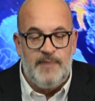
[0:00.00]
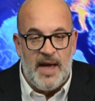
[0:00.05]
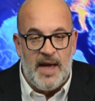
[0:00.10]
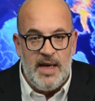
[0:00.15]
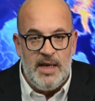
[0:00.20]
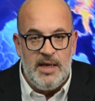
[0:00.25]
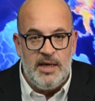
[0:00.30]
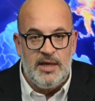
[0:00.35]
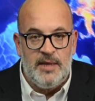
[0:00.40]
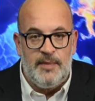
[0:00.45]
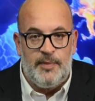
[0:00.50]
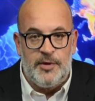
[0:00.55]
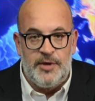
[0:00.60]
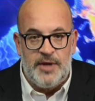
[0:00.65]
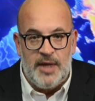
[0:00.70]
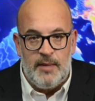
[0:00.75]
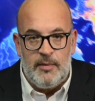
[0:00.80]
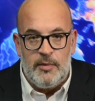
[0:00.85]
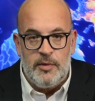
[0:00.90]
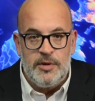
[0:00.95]
Spain, the
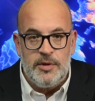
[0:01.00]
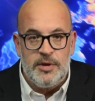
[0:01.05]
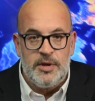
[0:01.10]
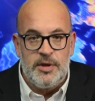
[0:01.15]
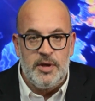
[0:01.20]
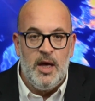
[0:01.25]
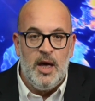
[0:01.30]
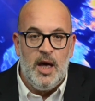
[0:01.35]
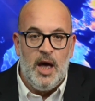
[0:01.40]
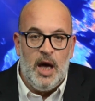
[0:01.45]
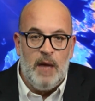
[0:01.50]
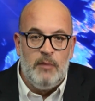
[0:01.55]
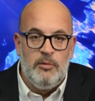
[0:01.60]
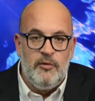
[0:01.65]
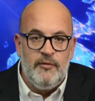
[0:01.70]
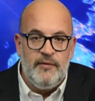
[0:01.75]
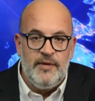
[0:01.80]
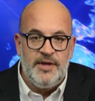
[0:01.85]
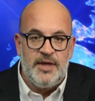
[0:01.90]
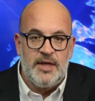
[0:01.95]
Podemos, a
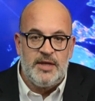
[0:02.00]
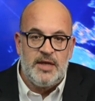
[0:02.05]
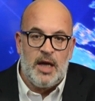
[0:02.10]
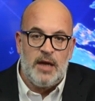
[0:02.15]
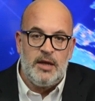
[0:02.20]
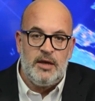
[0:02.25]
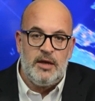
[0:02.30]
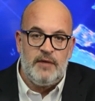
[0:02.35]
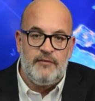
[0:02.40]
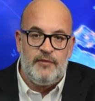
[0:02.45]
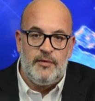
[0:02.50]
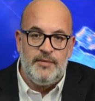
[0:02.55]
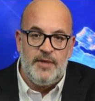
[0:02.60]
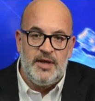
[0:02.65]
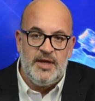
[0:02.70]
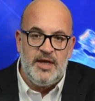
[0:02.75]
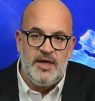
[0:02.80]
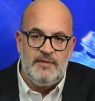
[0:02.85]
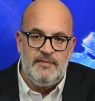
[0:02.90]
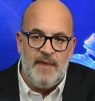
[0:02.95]
movement that started from
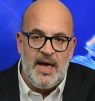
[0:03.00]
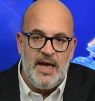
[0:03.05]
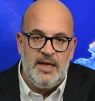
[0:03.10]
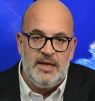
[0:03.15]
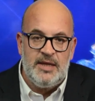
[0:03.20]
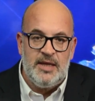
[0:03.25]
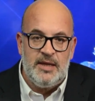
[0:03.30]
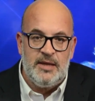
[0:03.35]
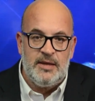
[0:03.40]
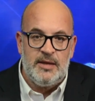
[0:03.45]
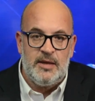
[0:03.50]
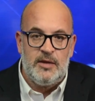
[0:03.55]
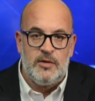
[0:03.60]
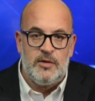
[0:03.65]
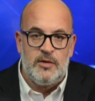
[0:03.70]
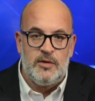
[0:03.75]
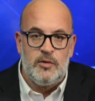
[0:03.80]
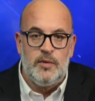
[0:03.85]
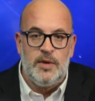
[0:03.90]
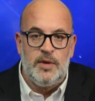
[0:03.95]
the dismayed
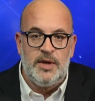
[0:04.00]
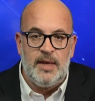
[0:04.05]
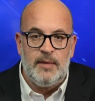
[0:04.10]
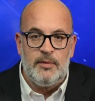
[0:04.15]
citizens who were